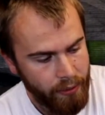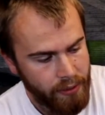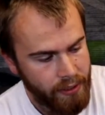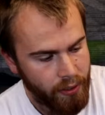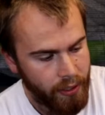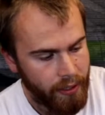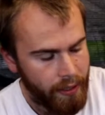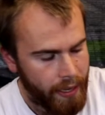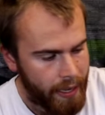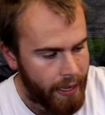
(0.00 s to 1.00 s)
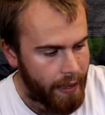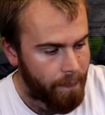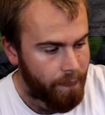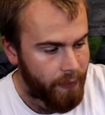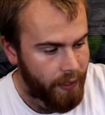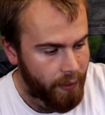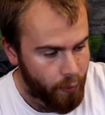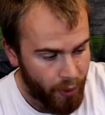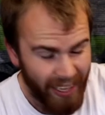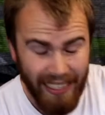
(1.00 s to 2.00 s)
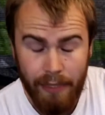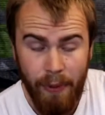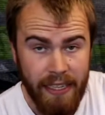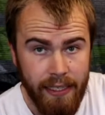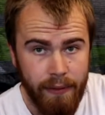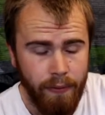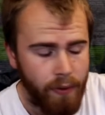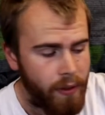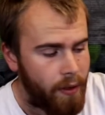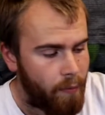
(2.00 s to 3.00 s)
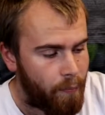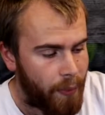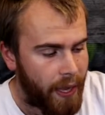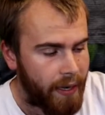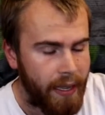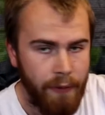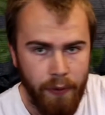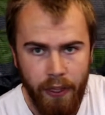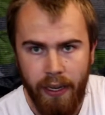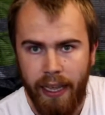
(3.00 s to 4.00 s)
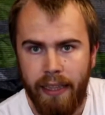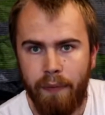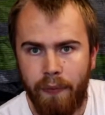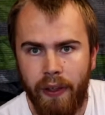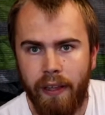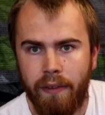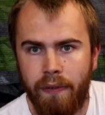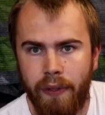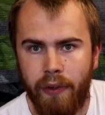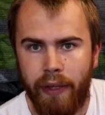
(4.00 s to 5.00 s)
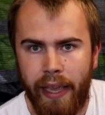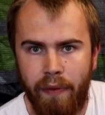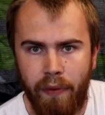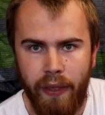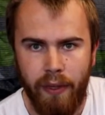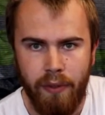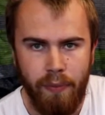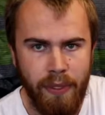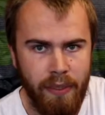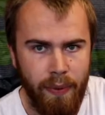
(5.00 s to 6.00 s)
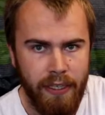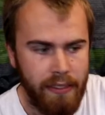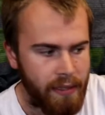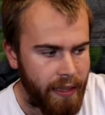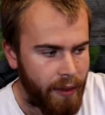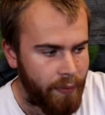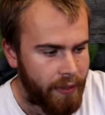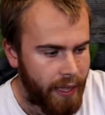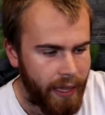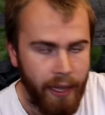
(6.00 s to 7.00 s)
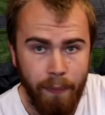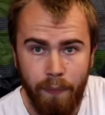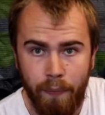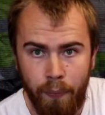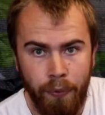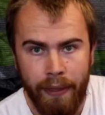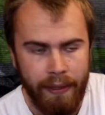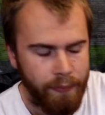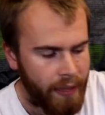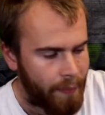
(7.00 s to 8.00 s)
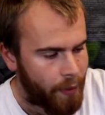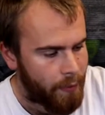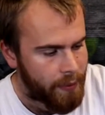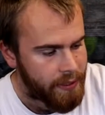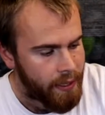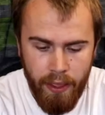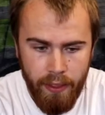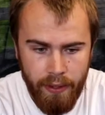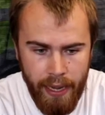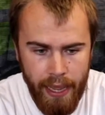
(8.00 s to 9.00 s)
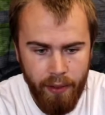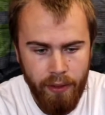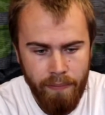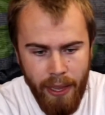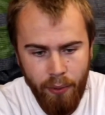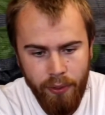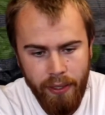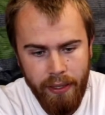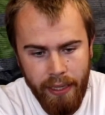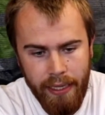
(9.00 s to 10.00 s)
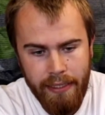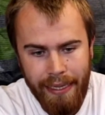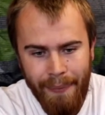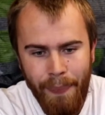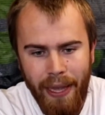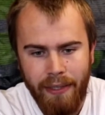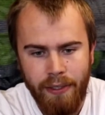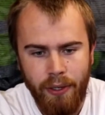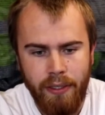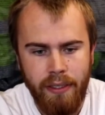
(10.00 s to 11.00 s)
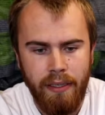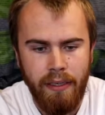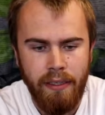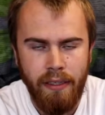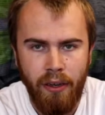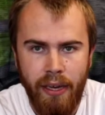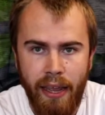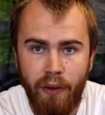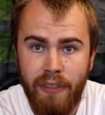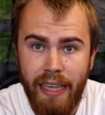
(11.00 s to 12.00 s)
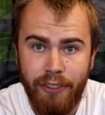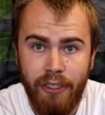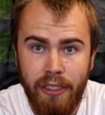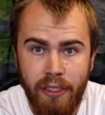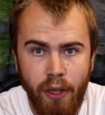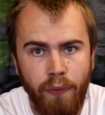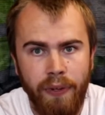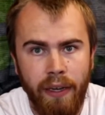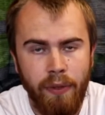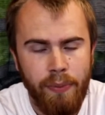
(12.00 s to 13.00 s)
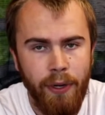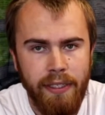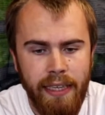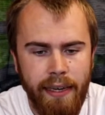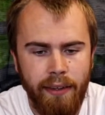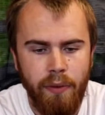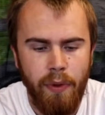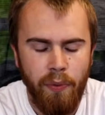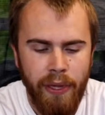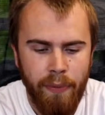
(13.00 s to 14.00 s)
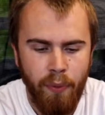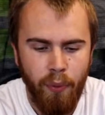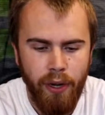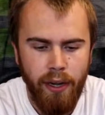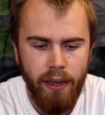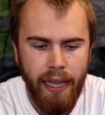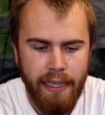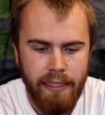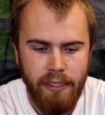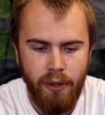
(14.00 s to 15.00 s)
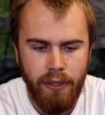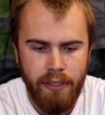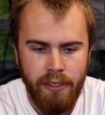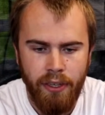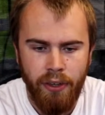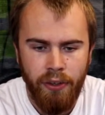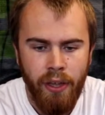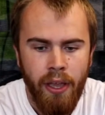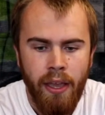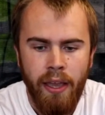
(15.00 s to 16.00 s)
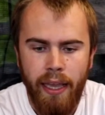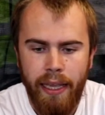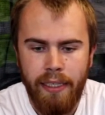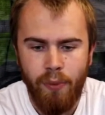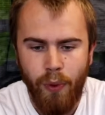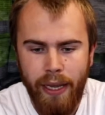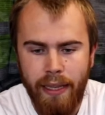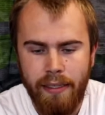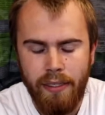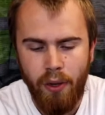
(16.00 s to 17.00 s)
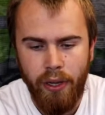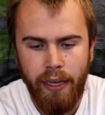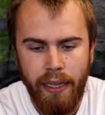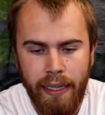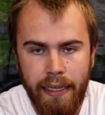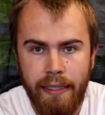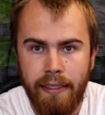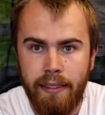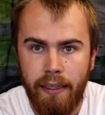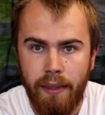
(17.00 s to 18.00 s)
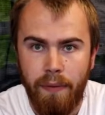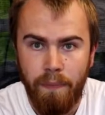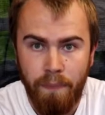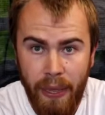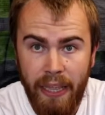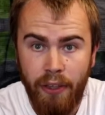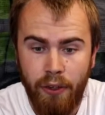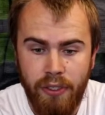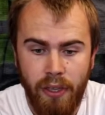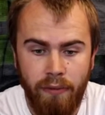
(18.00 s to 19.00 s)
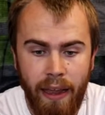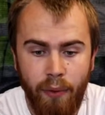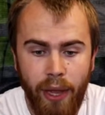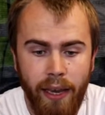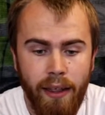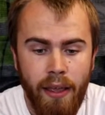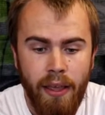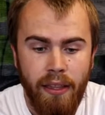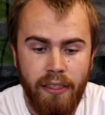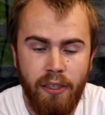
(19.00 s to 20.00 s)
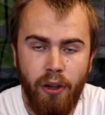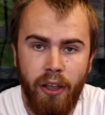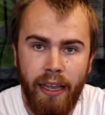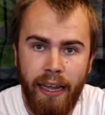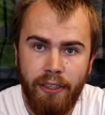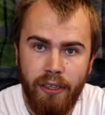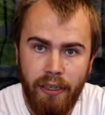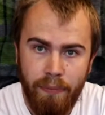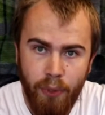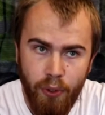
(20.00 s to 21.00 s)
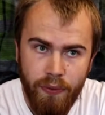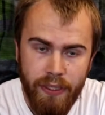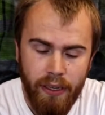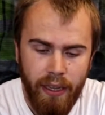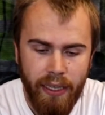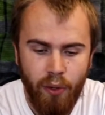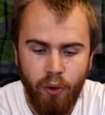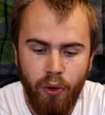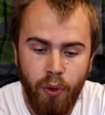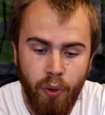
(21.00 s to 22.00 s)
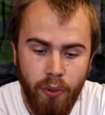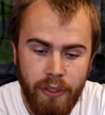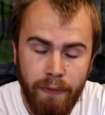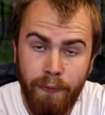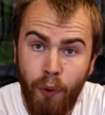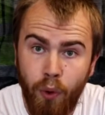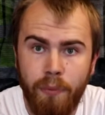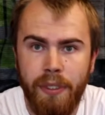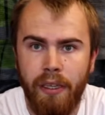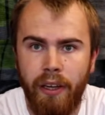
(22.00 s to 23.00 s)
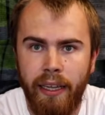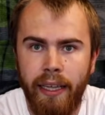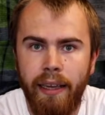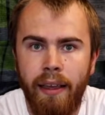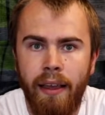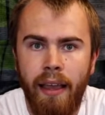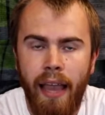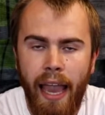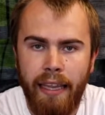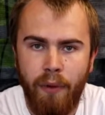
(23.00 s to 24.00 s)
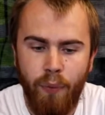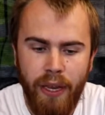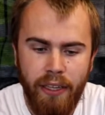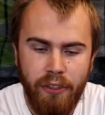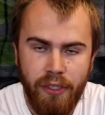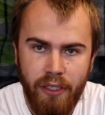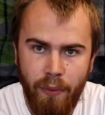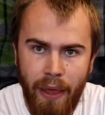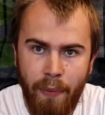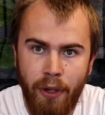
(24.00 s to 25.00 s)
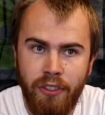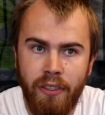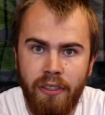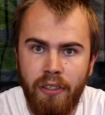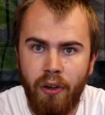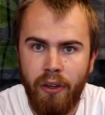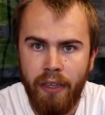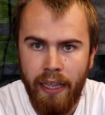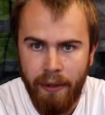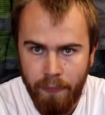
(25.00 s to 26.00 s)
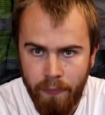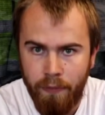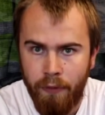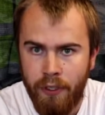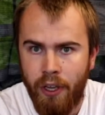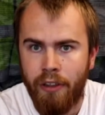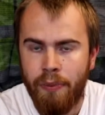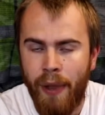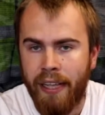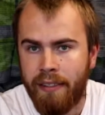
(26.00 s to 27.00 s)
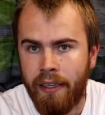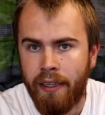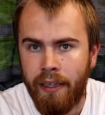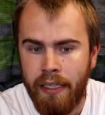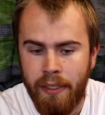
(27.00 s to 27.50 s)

good socket. Quite expensive, but if you need them for doing heavy vehicles and bits and pieces like that with, they are brilliant for that purpose. Now, the metal that these impact sockets are designed out of is actually softer, which might sound a little bit weird, but what it allows the socket to do is when the socket is being used on the rattle gun, the socket can actually move slightly or deform slightly, and then when you stop that motion, the socket then returns back to